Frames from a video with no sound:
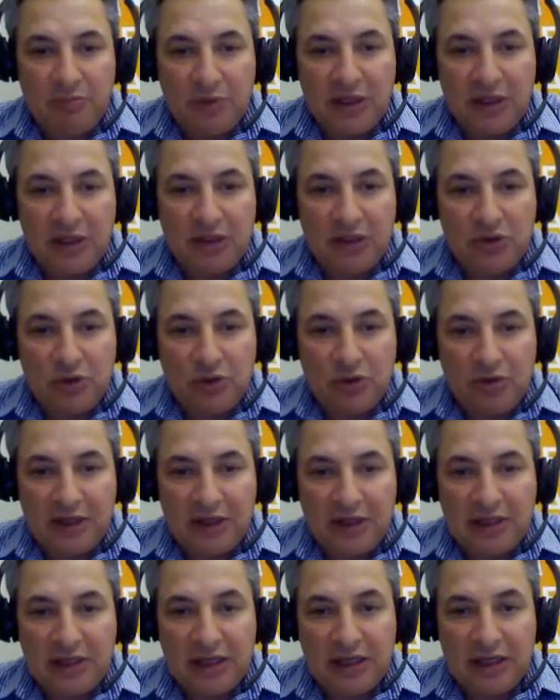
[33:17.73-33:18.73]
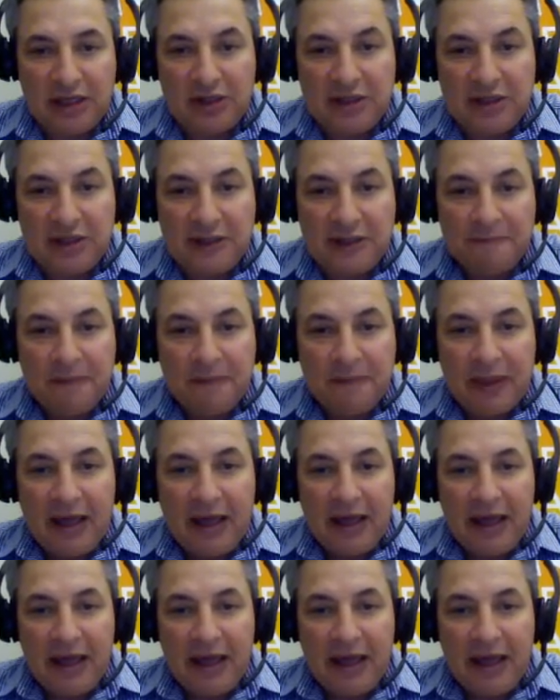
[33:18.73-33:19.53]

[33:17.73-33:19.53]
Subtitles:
to these two transactions,